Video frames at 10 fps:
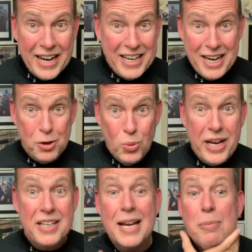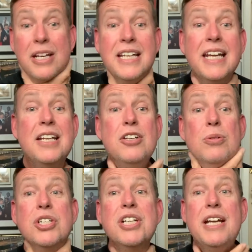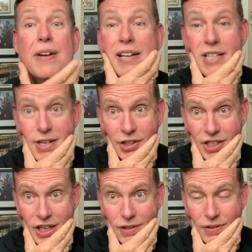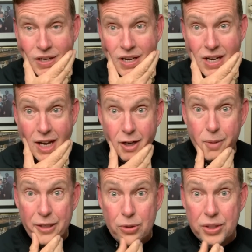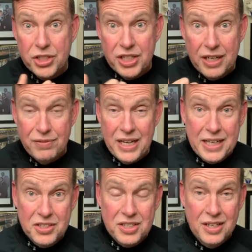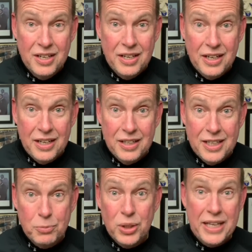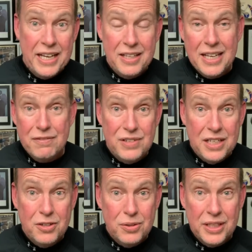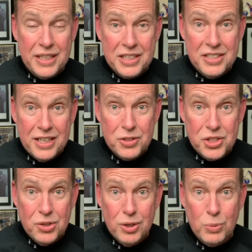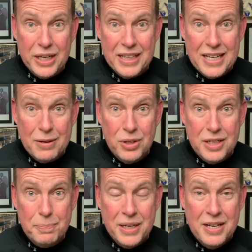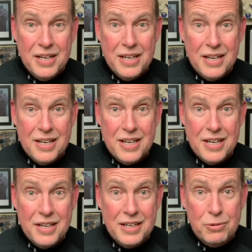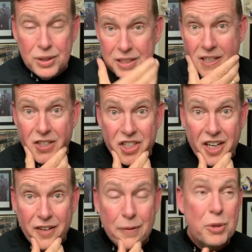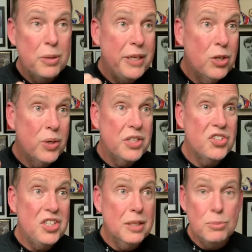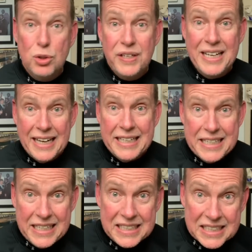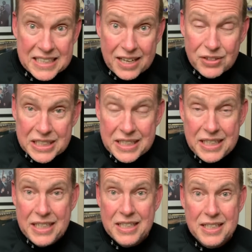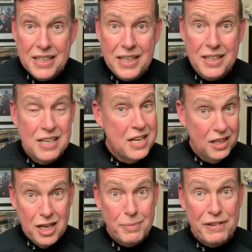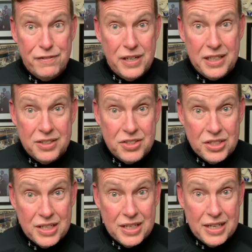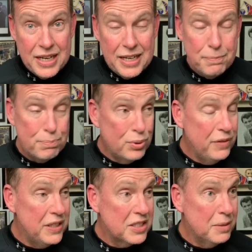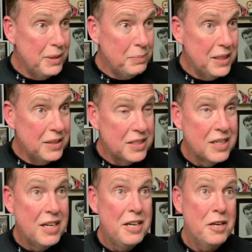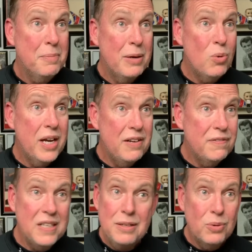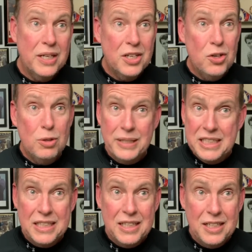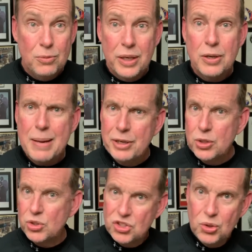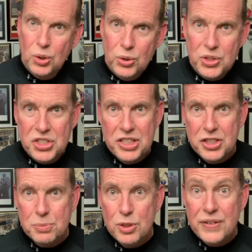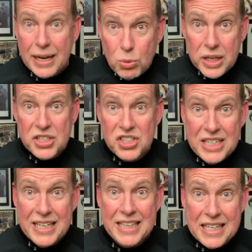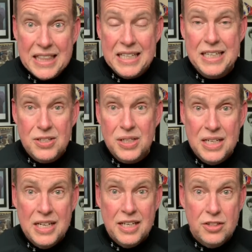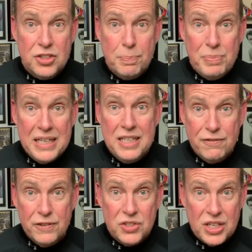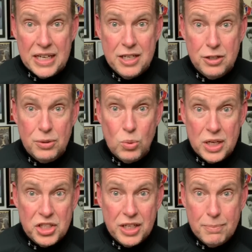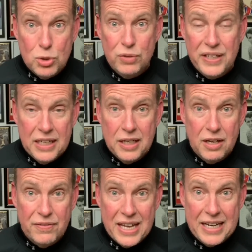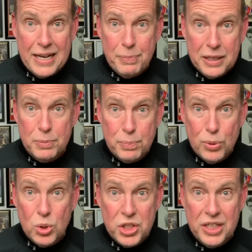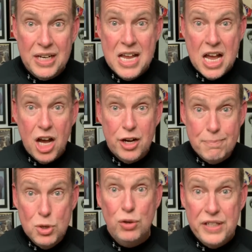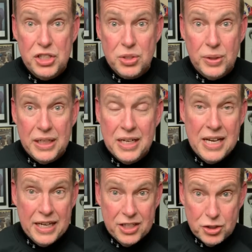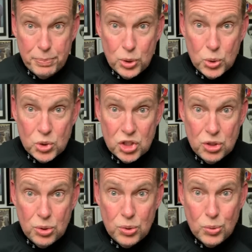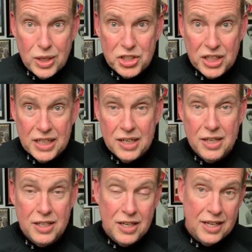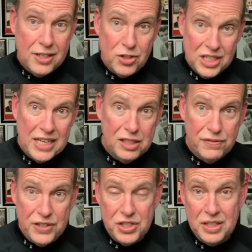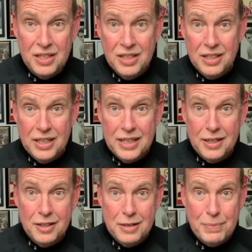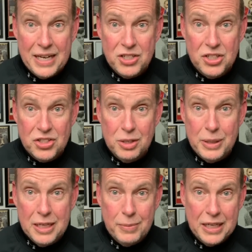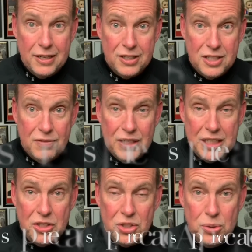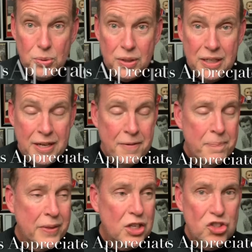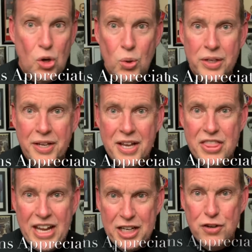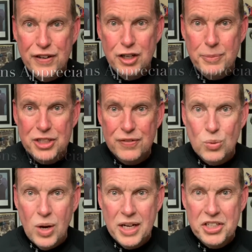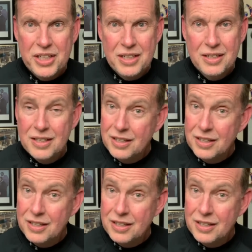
can't wait. I'm going to get into a shave. I need a shave. I'm going to be doing a shave next and then we'll edit that video in the next day or so and we'll get that one up. Uh, I really need a shave. I'm going to be going to see the movie 1917 tonight. A lot of my friends uh, had previous commitments. My wife didn't want to go. My son didn't want to. I'm going to go solo to see this movie. I want to see it in the theater. There's a big difference, I hear, watching a movie of that epic proportion on a movie screen as opposed to watching it on uh, your television. And I imagine it's going to be coming out on DVD soon. So Thank you very much for watching,